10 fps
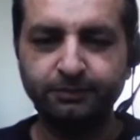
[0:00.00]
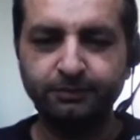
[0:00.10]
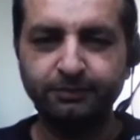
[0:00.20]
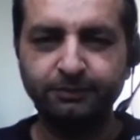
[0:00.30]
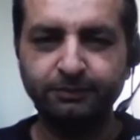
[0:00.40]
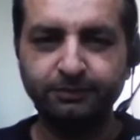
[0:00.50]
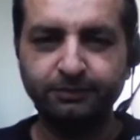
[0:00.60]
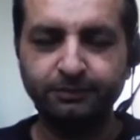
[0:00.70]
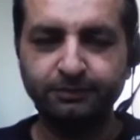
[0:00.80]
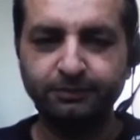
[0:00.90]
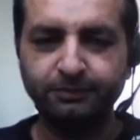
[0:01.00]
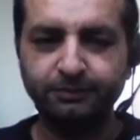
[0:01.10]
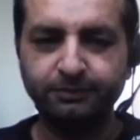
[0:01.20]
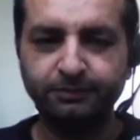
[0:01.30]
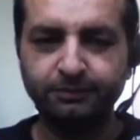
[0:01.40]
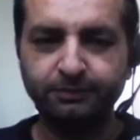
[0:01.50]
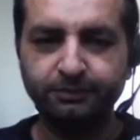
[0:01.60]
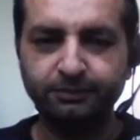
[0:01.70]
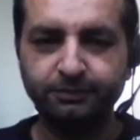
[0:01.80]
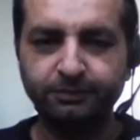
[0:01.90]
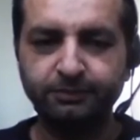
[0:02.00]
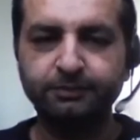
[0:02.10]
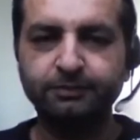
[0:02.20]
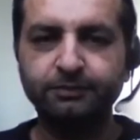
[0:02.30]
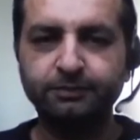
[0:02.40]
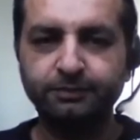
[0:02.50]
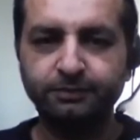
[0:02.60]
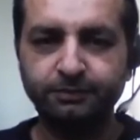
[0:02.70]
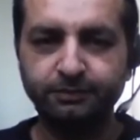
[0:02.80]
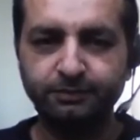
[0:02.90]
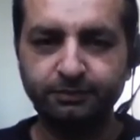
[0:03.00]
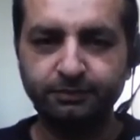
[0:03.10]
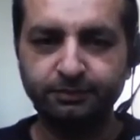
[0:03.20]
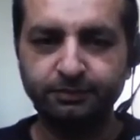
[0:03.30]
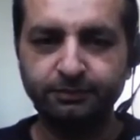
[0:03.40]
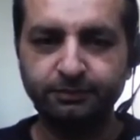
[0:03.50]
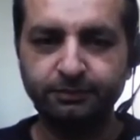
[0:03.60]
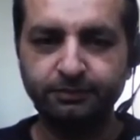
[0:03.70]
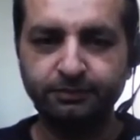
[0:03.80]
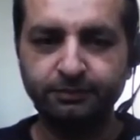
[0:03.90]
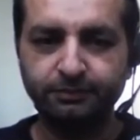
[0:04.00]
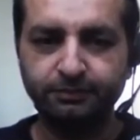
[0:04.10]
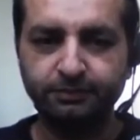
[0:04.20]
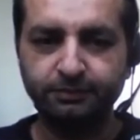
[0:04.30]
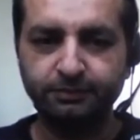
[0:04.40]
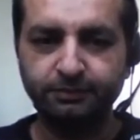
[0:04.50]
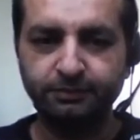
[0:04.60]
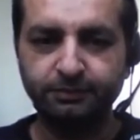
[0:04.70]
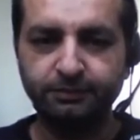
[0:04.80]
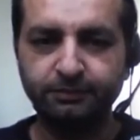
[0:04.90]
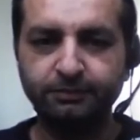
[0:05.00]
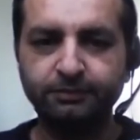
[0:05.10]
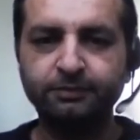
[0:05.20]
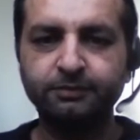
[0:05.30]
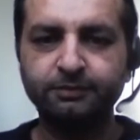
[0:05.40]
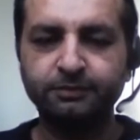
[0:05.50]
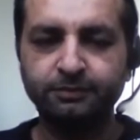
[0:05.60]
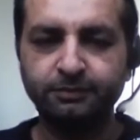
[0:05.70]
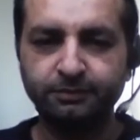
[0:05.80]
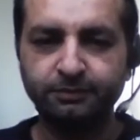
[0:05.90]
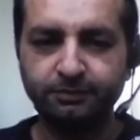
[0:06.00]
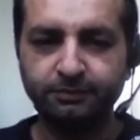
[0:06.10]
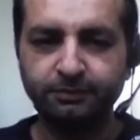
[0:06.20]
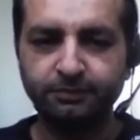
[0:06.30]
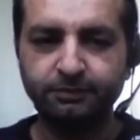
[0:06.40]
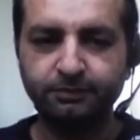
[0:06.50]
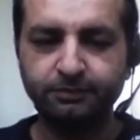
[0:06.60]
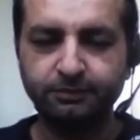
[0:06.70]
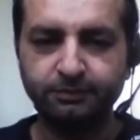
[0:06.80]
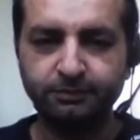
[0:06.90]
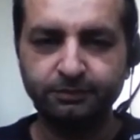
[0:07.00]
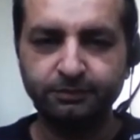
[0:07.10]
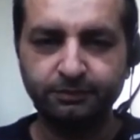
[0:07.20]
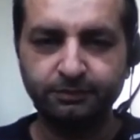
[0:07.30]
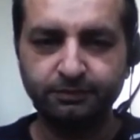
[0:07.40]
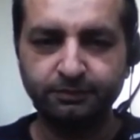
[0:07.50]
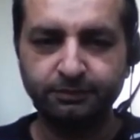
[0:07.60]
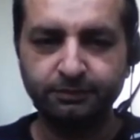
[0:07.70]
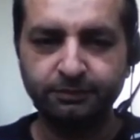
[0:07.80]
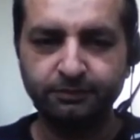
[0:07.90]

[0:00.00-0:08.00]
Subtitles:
No words are spoken by the person on screen.